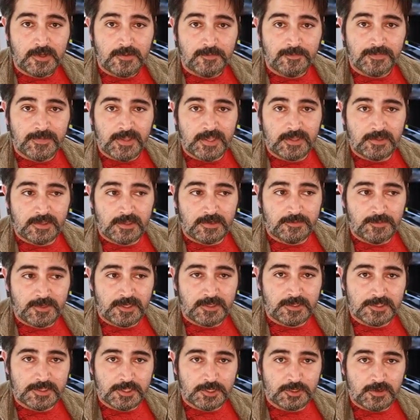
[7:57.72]
and then
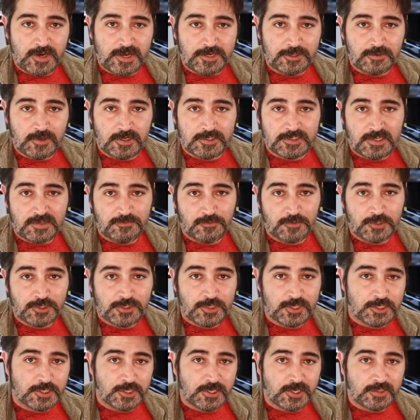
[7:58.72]
because the DRYTRONs have a
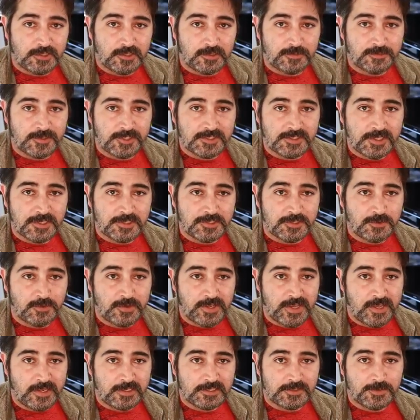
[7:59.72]
restriction on them that says you
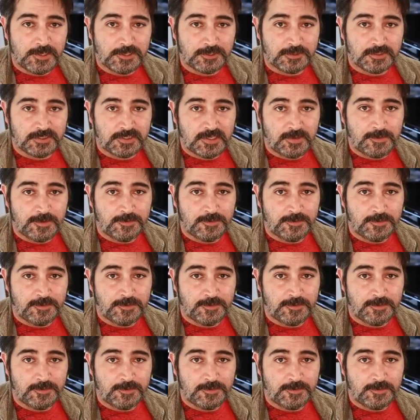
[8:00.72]
can't special summon